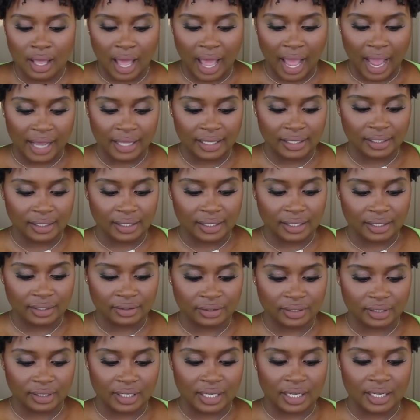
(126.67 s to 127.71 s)
I
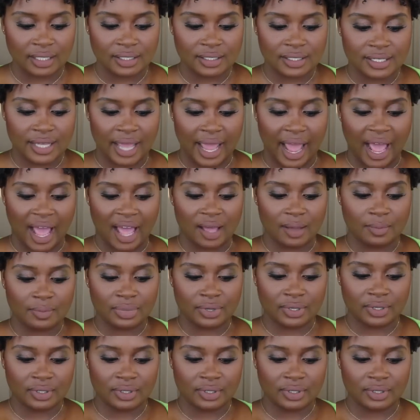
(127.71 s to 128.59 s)
literally tap